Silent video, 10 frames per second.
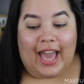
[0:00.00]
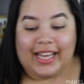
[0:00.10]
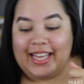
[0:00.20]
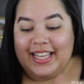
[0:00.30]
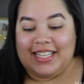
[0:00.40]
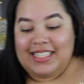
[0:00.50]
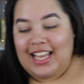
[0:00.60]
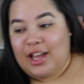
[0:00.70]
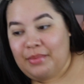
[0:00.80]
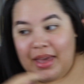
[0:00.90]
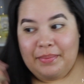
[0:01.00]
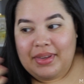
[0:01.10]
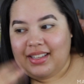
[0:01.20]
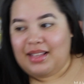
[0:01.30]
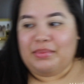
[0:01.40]
cause I'm happy,
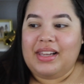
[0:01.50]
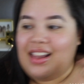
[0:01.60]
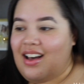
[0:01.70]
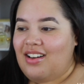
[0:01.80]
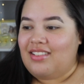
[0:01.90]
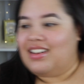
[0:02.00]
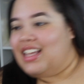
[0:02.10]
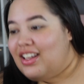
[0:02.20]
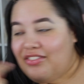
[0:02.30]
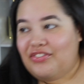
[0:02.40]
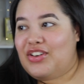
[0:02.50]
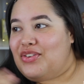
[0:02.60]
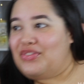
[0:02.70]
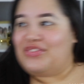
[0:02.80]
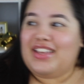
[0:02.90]
clap along if you
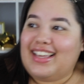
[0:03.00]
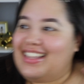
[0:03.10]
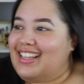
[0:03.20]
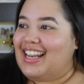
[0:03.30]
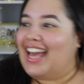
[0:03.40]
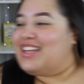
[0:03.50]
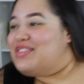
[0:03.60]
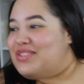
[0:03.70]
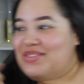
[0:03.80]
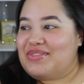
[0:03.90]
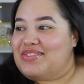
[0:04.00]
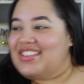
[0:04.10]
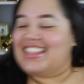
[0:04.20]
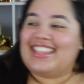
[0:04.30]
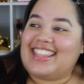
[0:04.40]
feel like a room
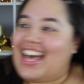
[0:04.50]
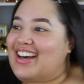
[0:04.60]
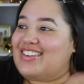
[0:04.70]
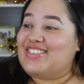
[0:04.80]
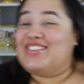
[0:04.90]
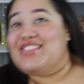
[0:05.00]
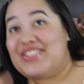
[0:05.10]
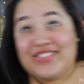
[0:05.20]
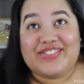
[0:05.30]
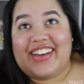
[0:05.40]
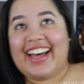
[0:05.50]
without a roof.